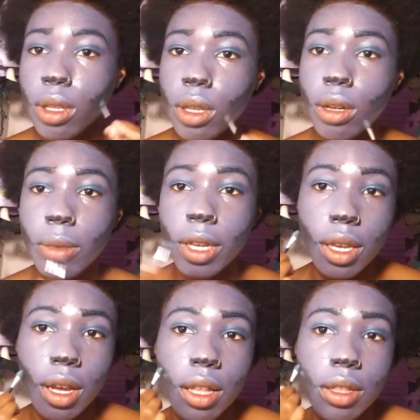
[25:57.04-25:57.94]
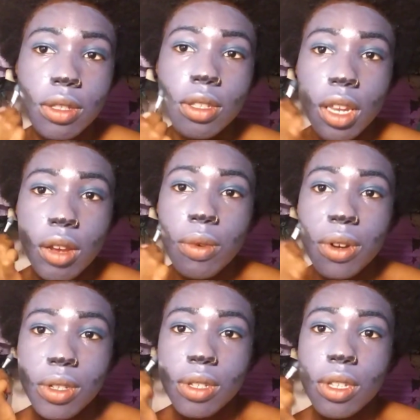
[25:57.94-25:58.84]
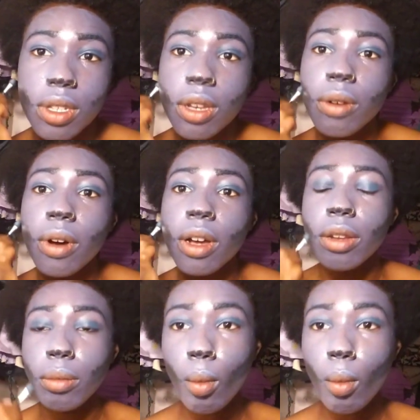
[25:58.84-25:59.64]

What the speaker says: Oh my god, this is getting worse as I go on.